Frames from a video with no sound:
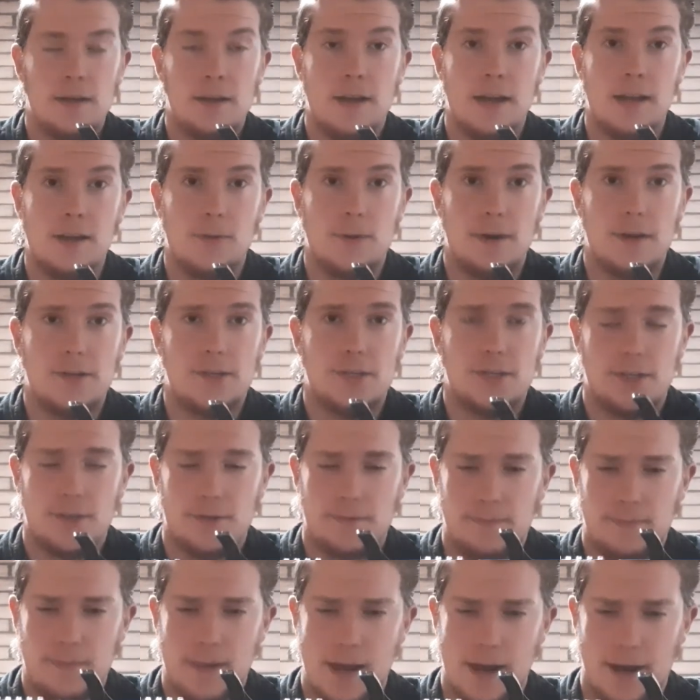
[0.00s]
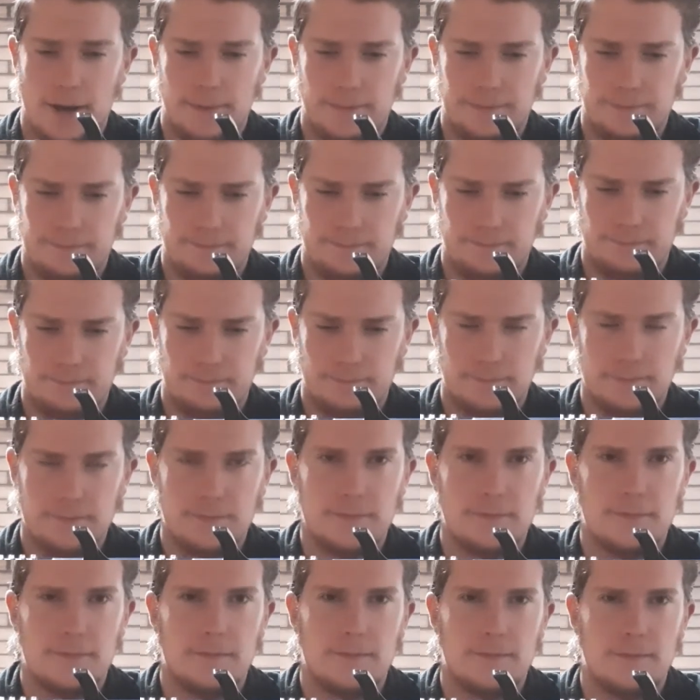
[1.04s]
anyways, yeah,
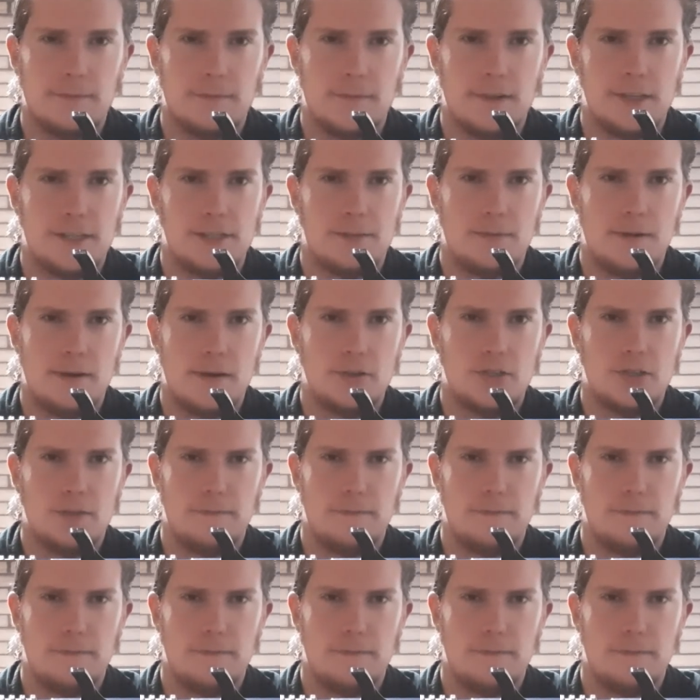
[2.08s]
that's pretty much the